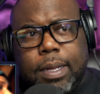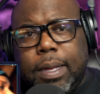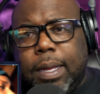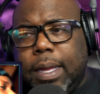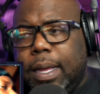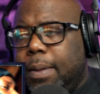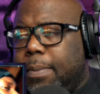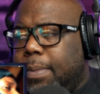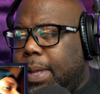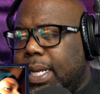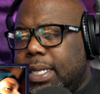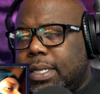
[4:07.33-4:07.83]

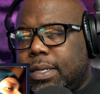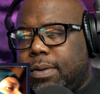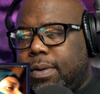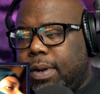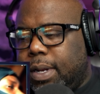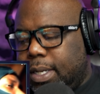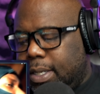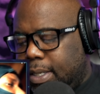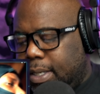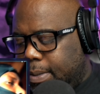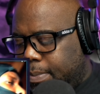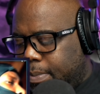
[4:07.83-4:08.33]
That's
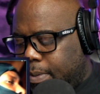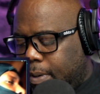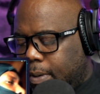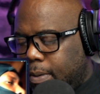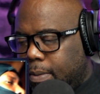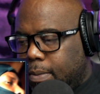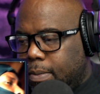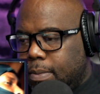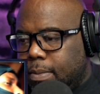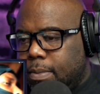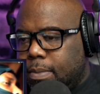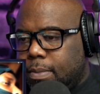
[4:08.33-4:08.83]
crazy, bro.
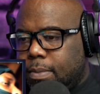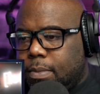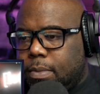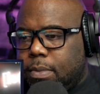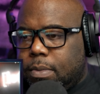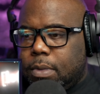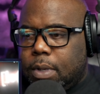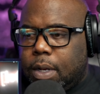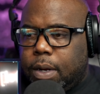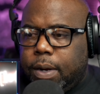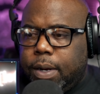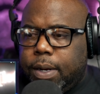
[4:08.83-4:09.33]

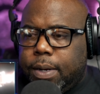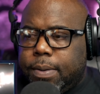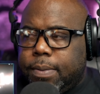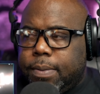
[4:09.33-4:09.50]
All right.